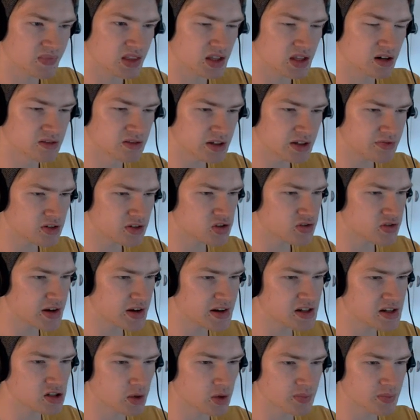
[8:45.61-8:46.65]
There are different
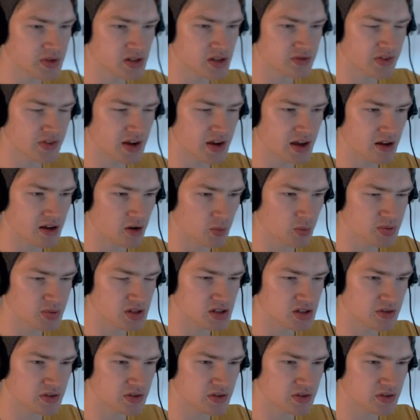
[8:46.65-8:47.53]
training options